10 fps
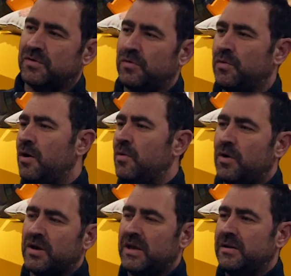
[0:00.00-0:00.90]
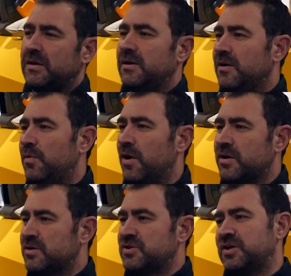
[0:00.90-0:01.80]
So we're all working
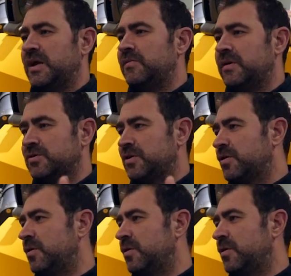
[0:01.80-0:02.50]
with a team really, so you could